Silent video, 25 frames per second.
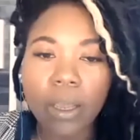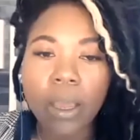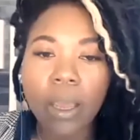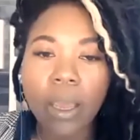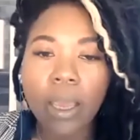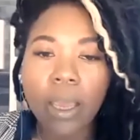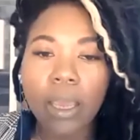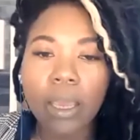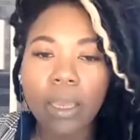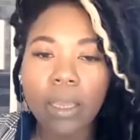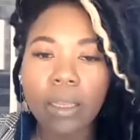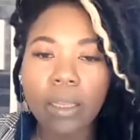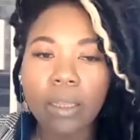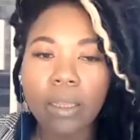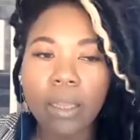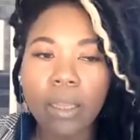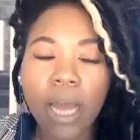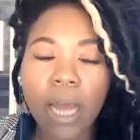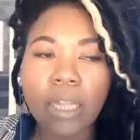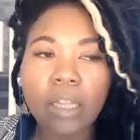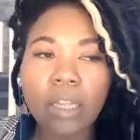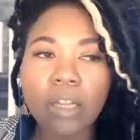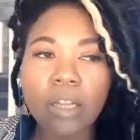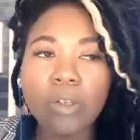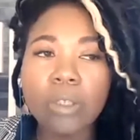And
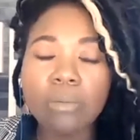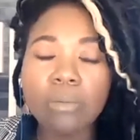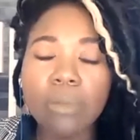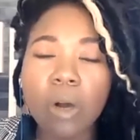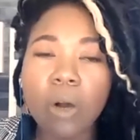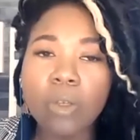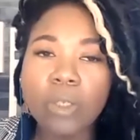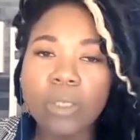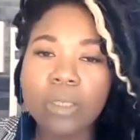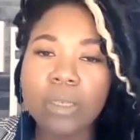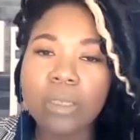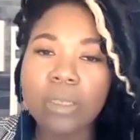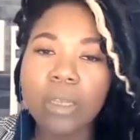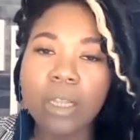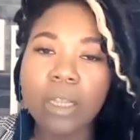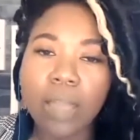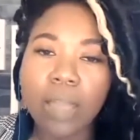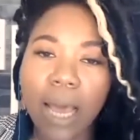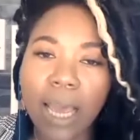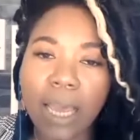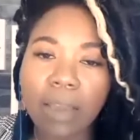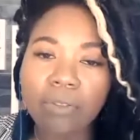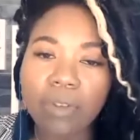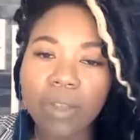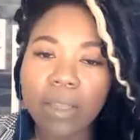I learned most of the
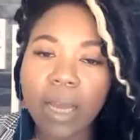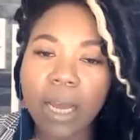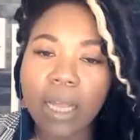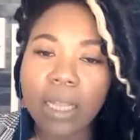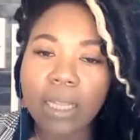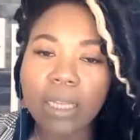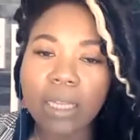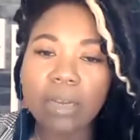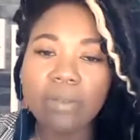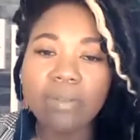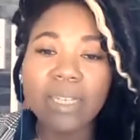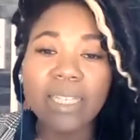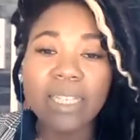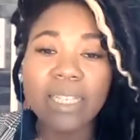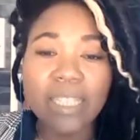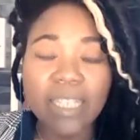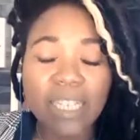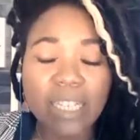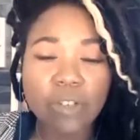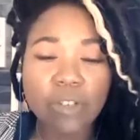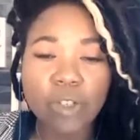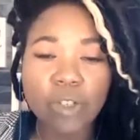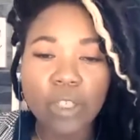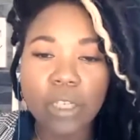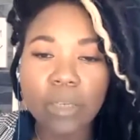life that I lived in
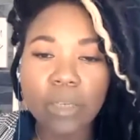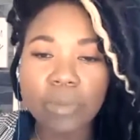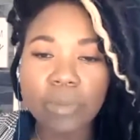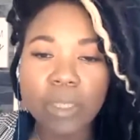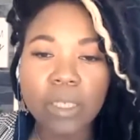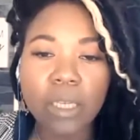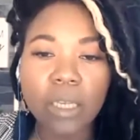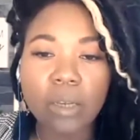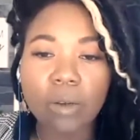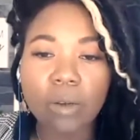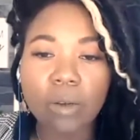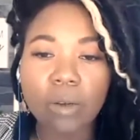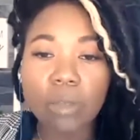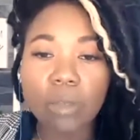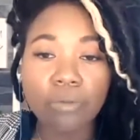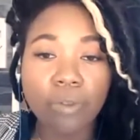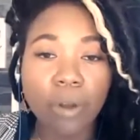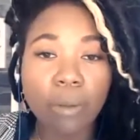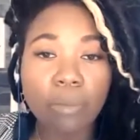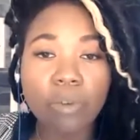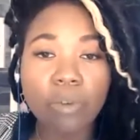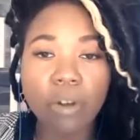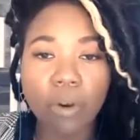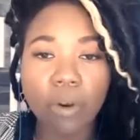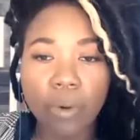leadership skills
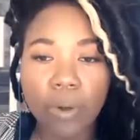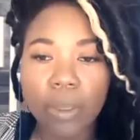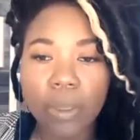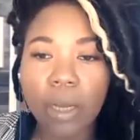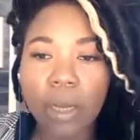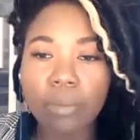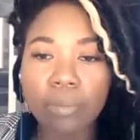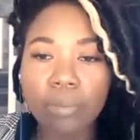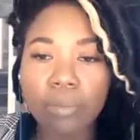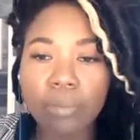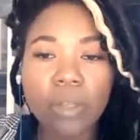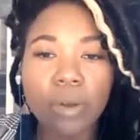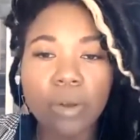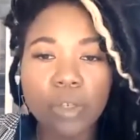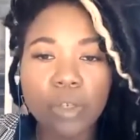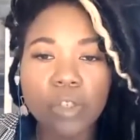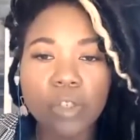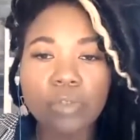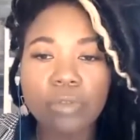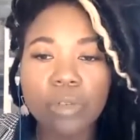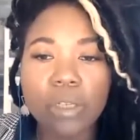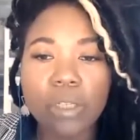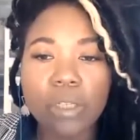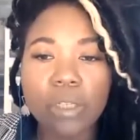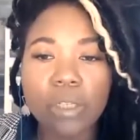from growing up in those
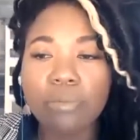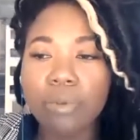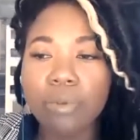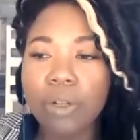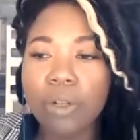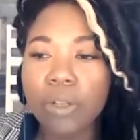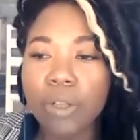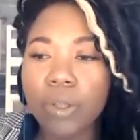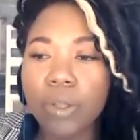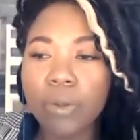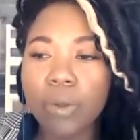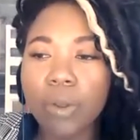streets of Brooklyn,